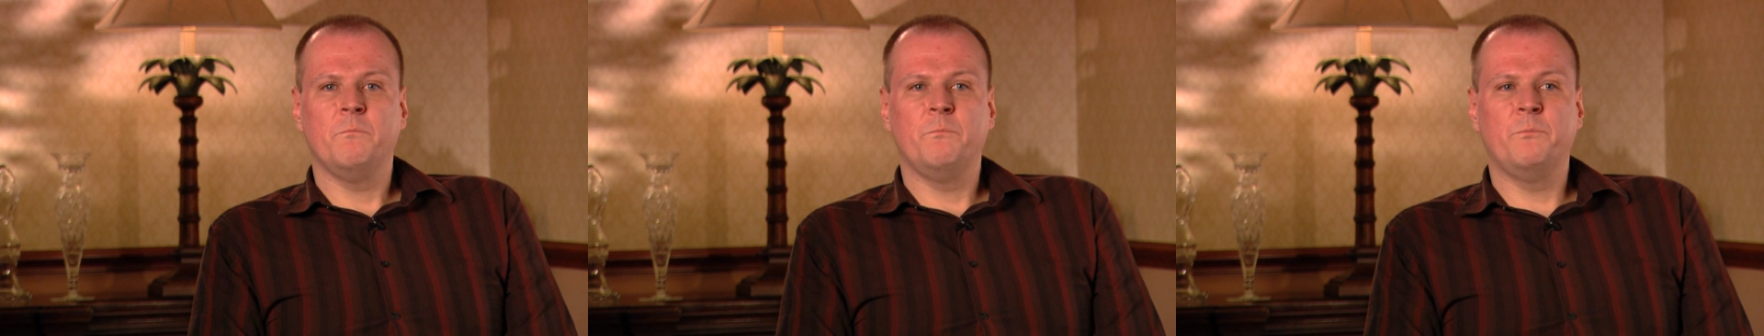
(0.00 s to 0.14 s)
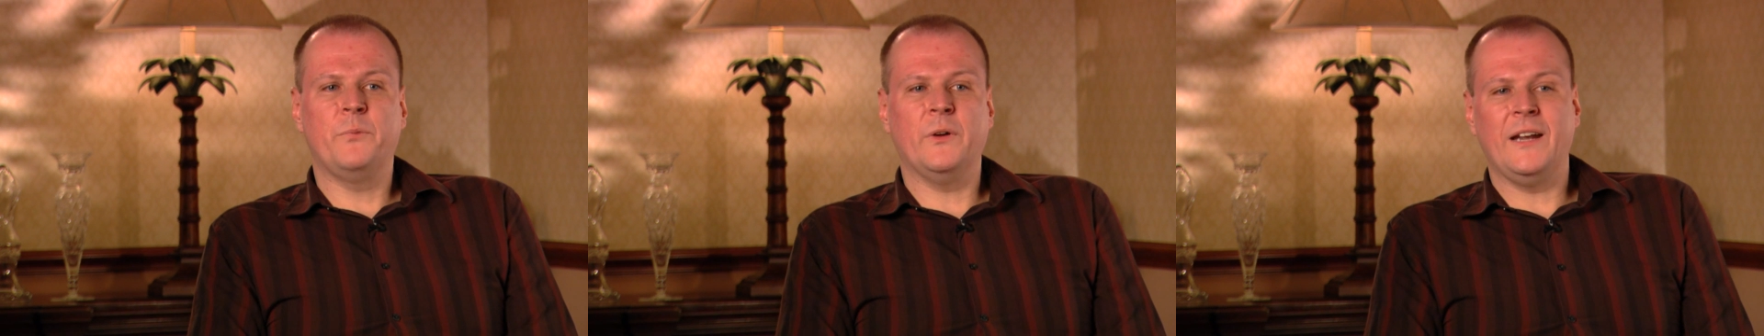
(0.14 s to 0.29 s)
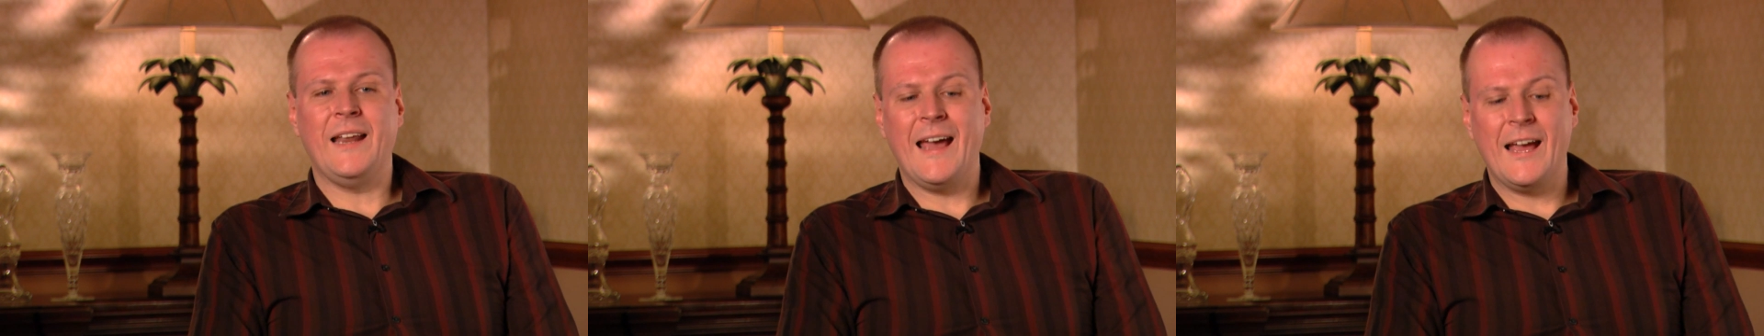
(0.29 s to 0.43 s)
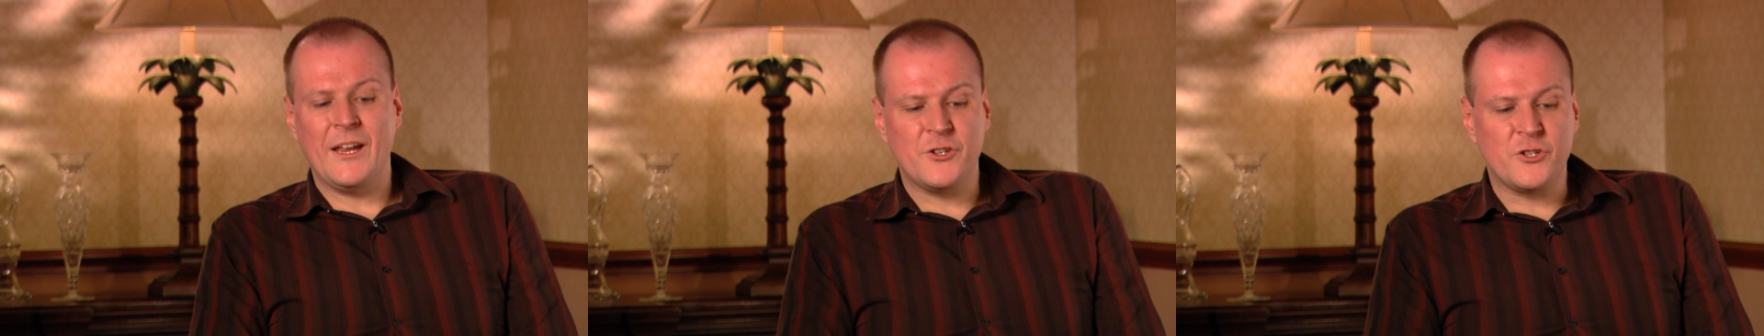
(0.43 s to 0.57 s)

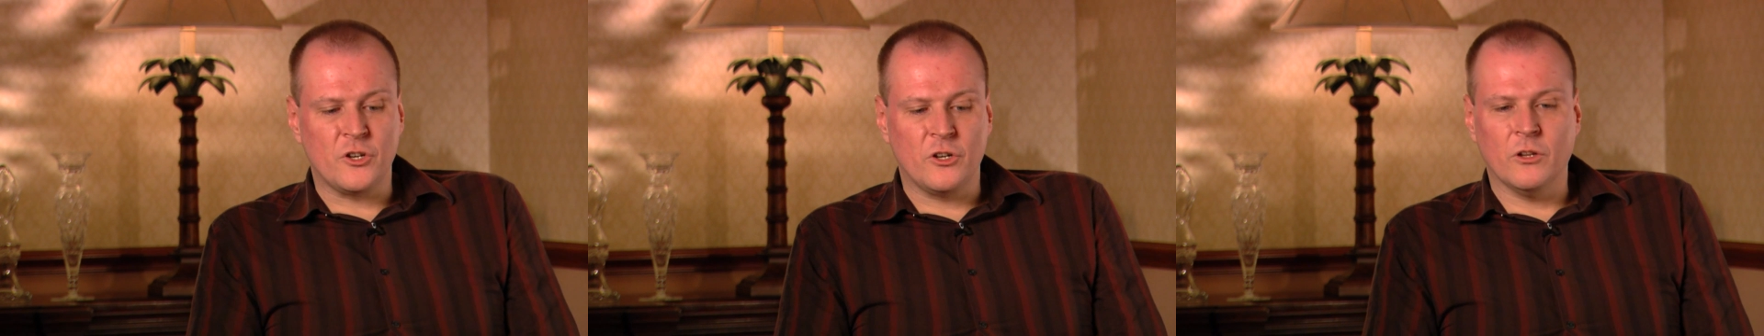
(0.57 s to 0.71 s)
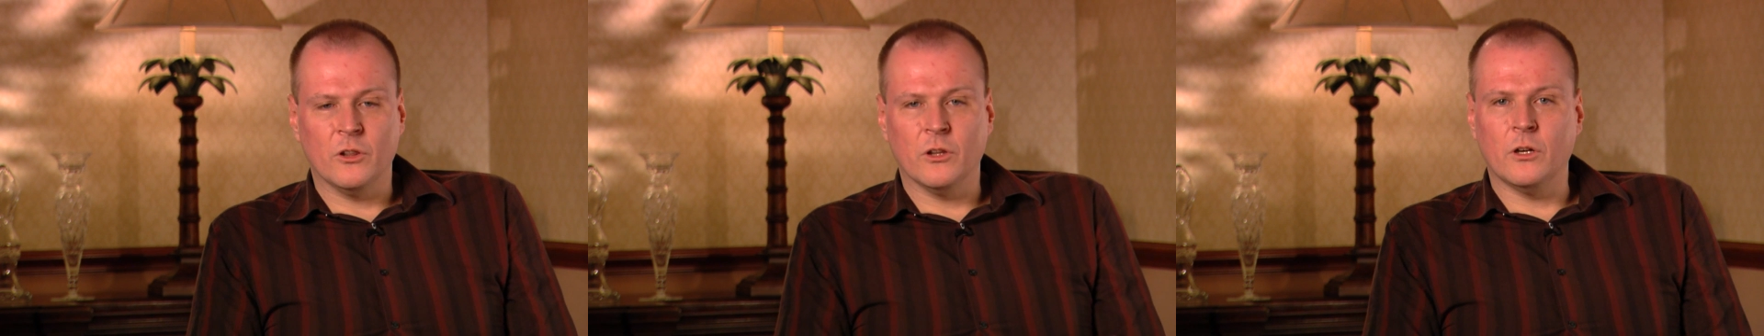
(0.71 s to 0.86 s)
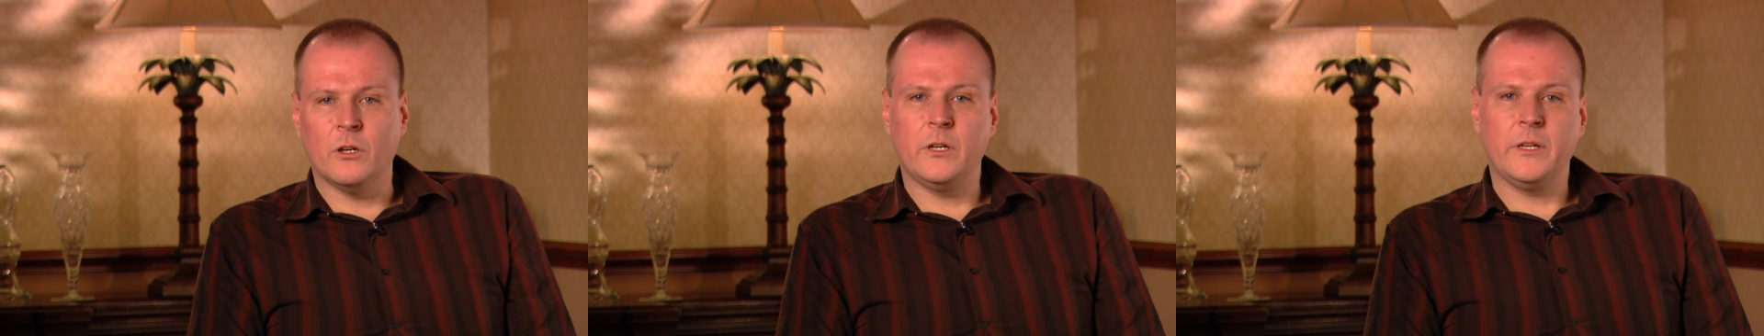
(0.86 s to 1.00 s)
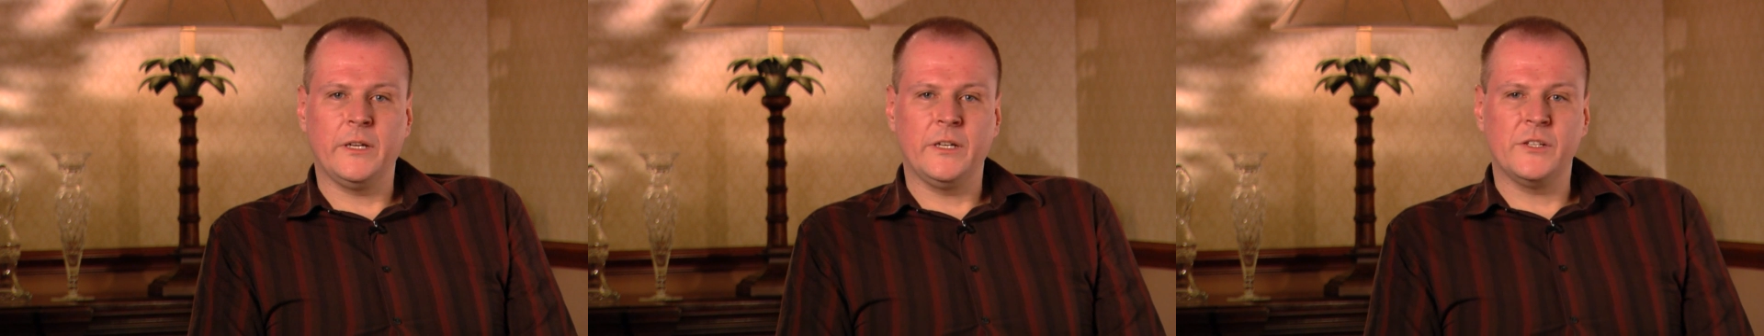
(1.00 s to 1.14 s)
But as you're
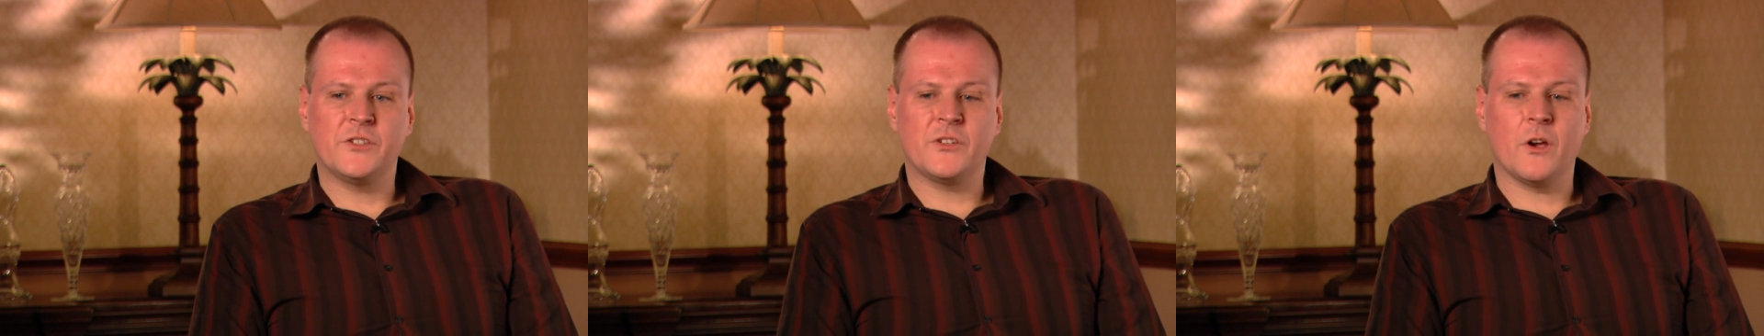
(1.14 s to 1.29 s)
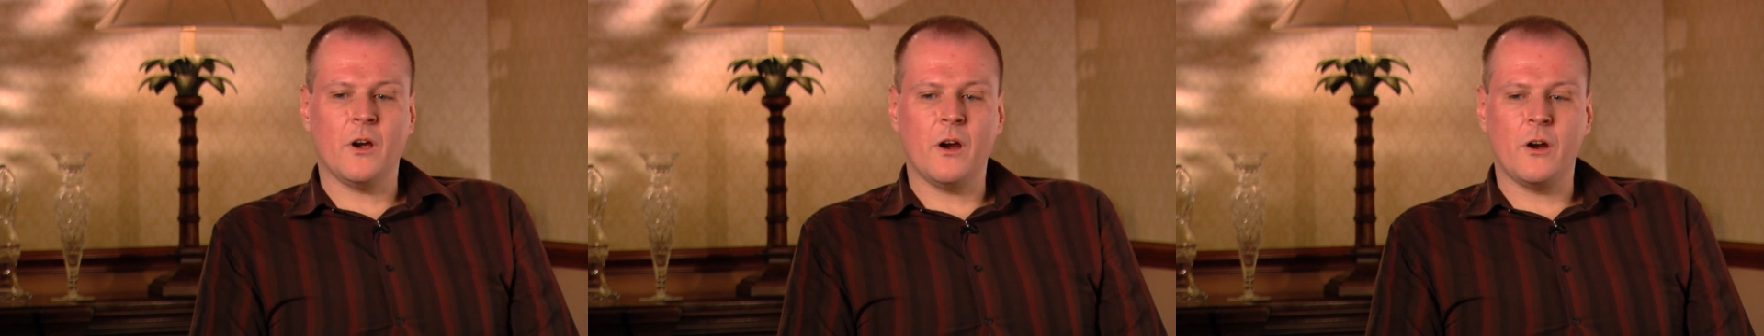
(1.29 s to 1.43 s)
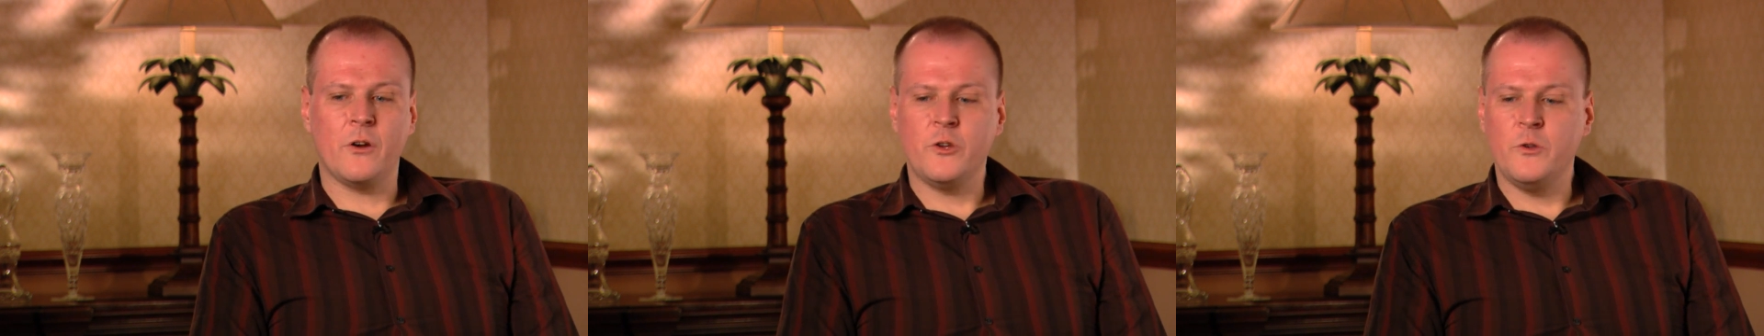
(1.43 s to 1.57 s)
learning guitar,